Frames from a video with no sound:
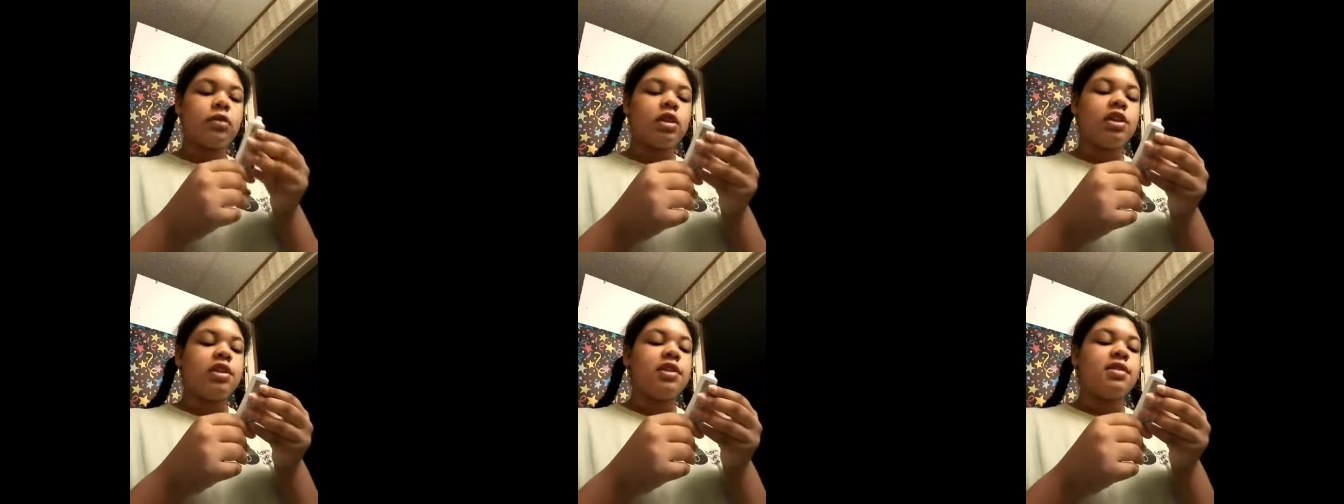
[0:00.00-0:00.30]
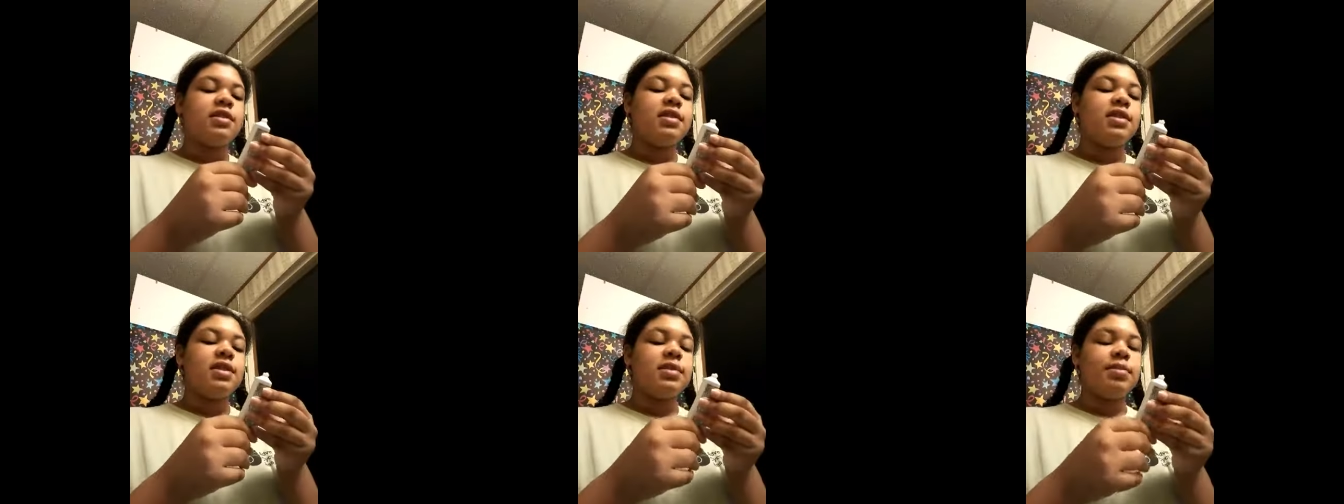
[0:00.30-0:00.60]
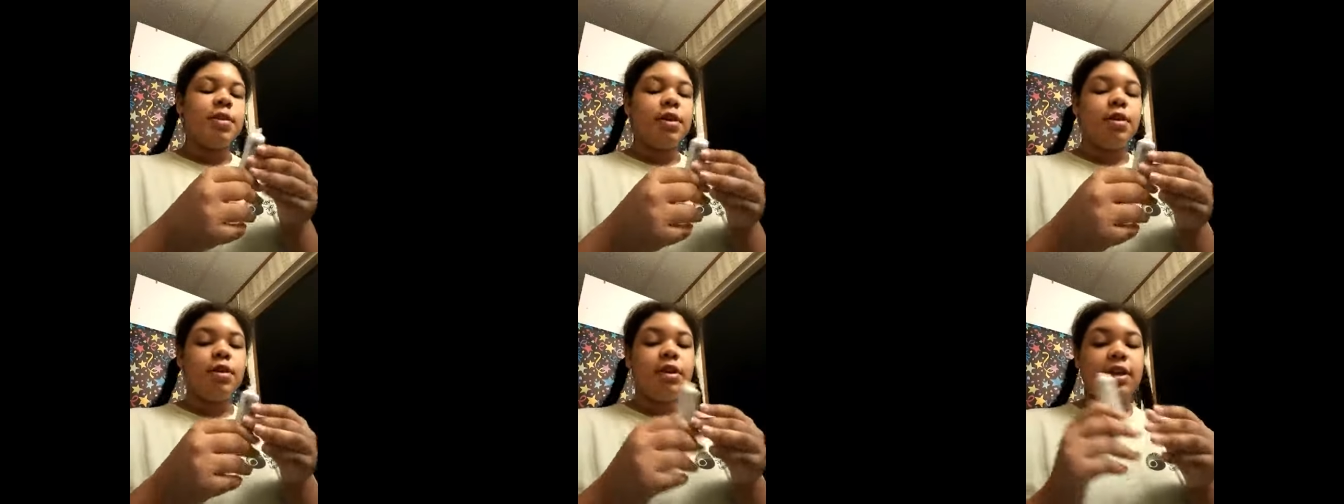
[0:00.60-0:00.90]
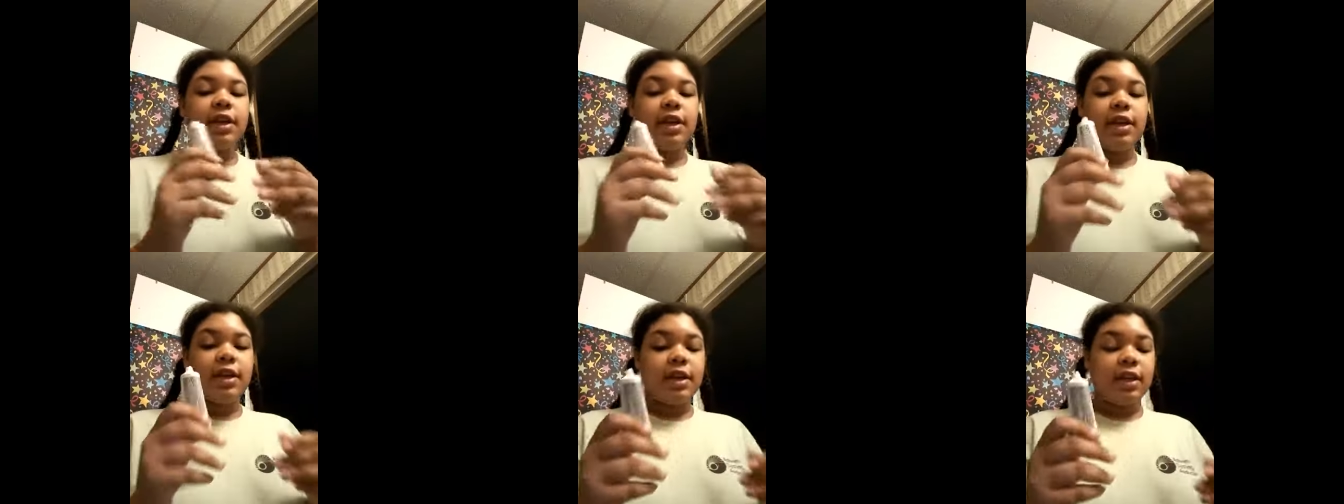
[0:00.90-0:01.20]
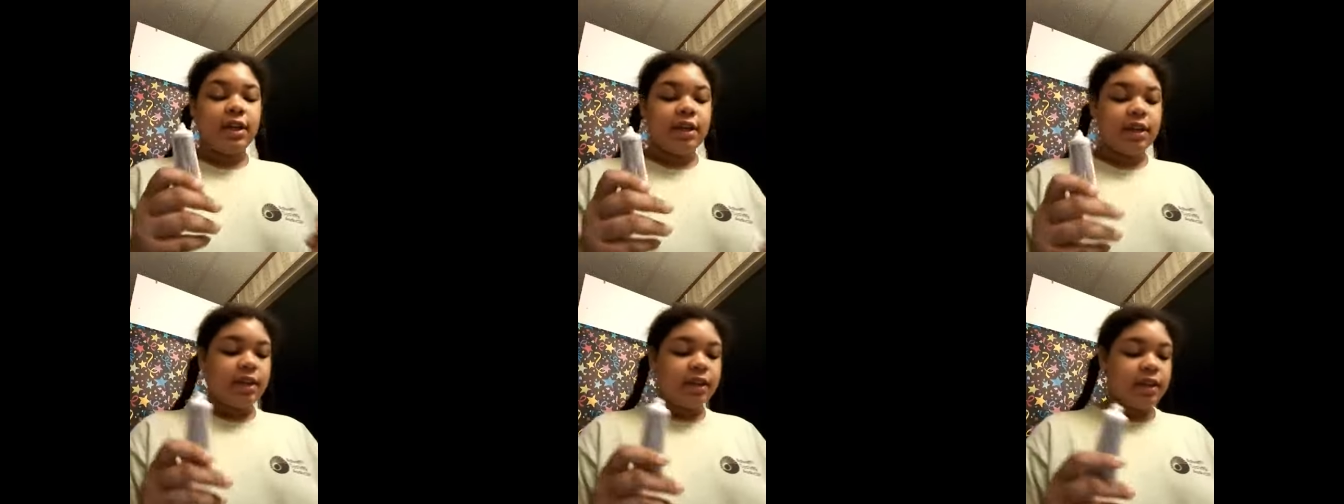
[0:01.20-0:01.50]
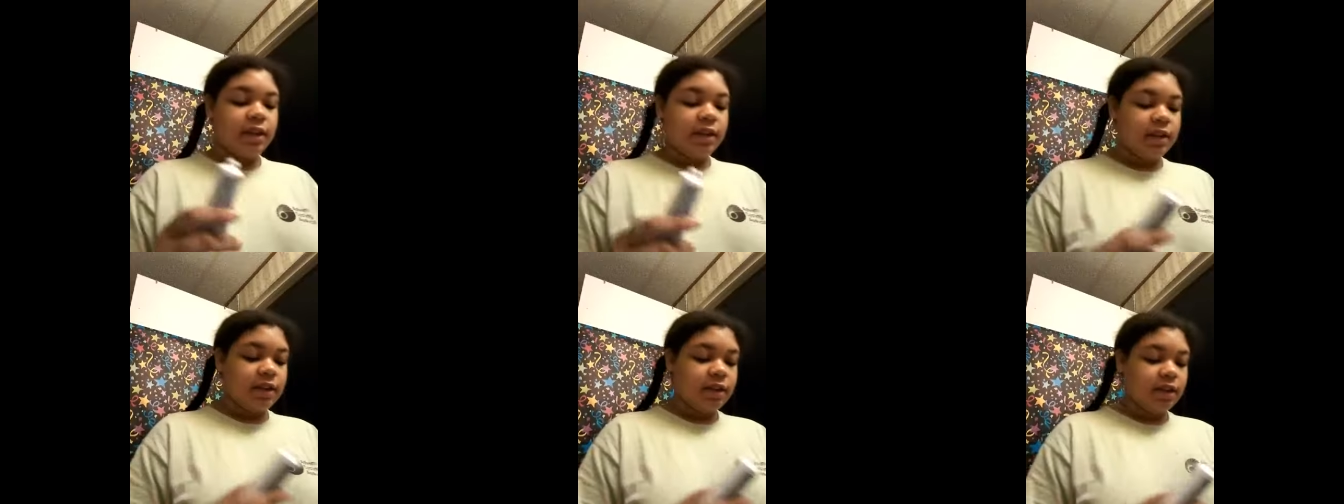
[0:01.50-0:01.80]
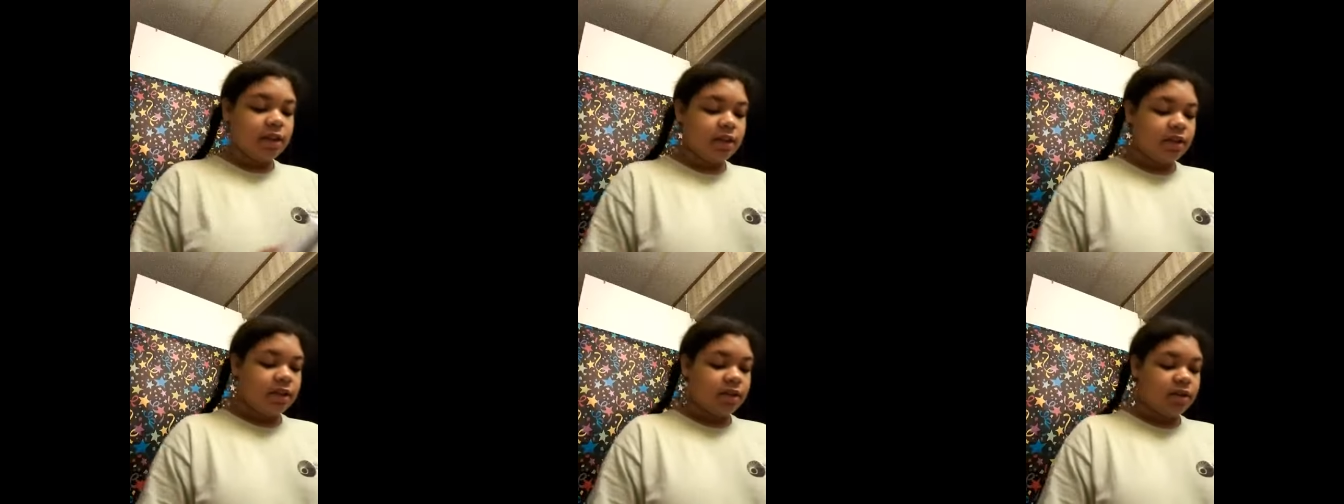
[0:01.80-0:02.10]
It doesn't smell like
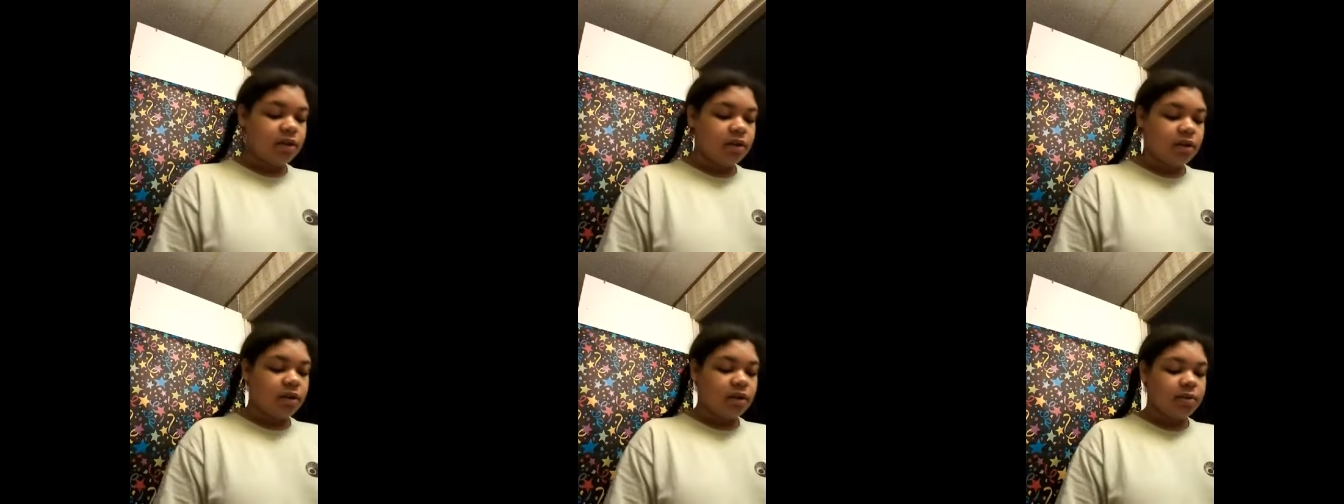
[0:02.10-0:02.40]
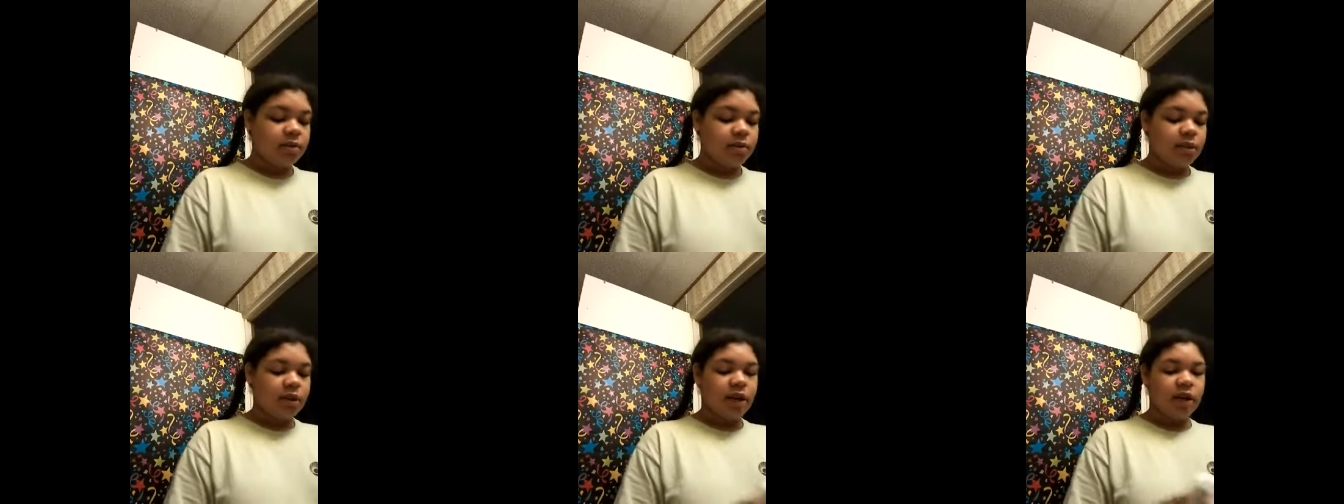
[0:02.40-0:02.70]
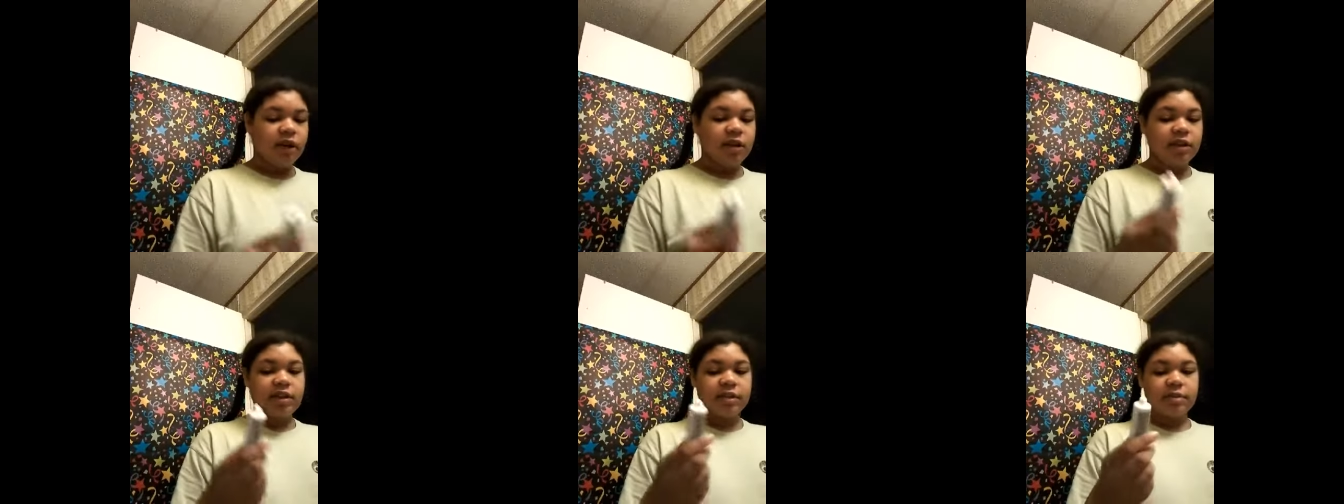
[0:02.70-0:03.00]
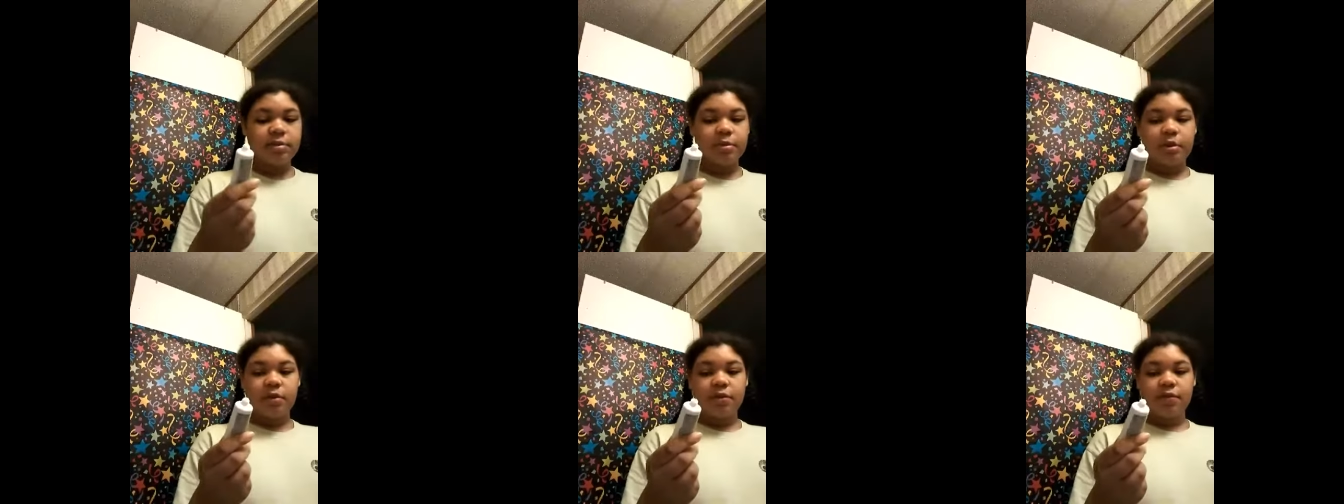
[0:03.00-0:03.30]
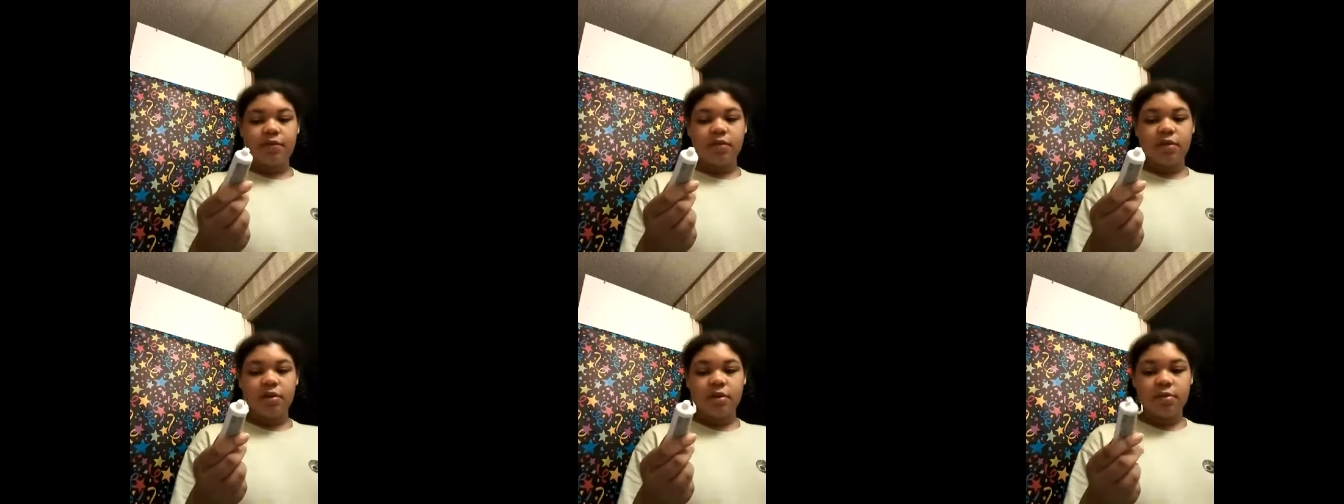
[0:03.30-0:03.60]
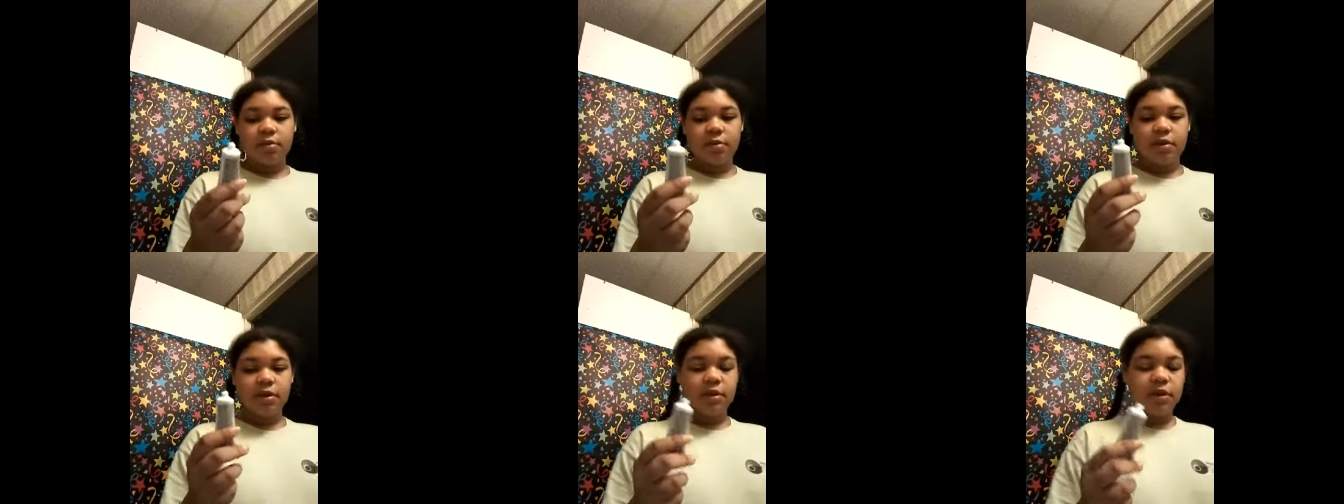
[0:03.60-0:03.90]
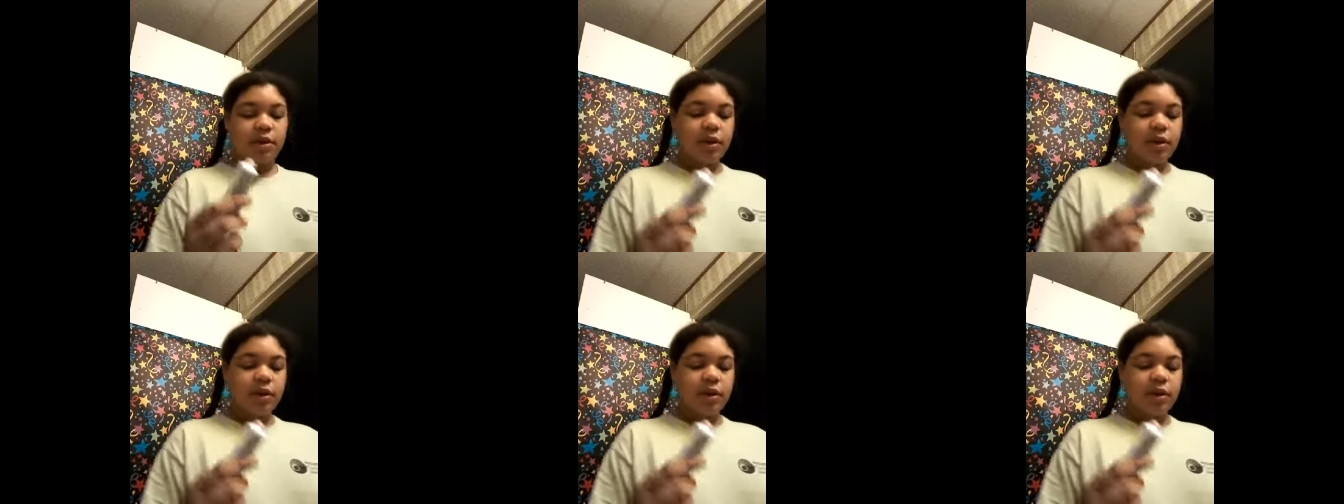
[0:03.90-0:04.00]
anything um, that I can smell from